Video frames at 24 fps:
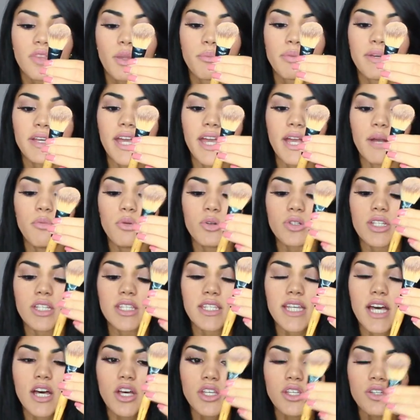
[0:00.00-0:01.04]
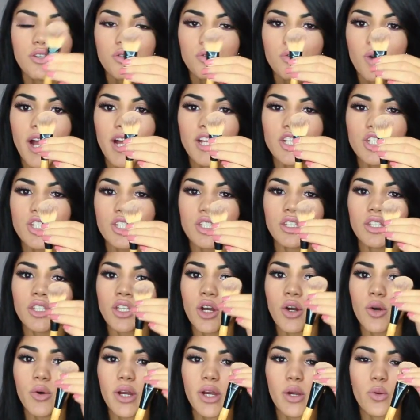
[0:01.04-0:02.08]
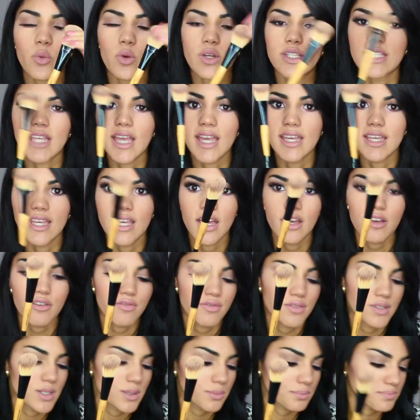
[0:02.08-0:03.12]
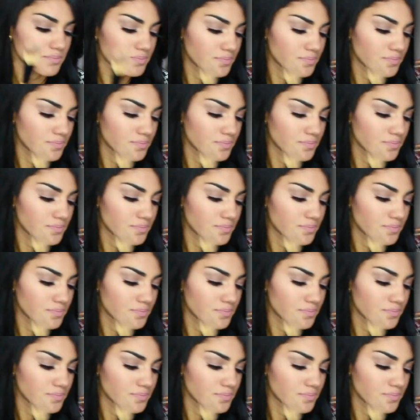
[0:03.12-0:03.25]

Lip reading: be able to tell you. I just know it was a gift.